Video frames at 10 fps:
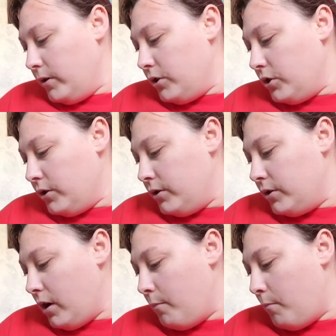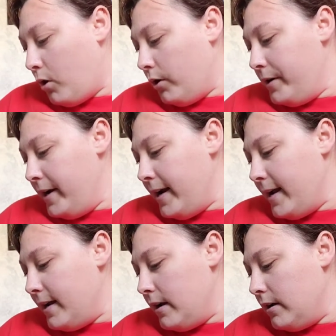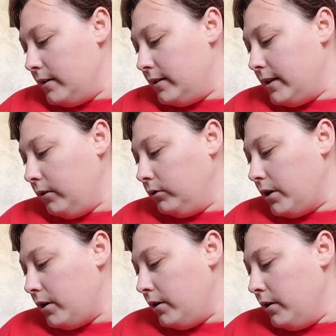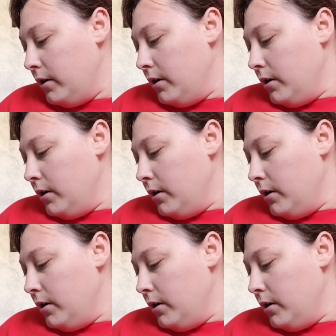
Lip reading: which is Amari and Zelda,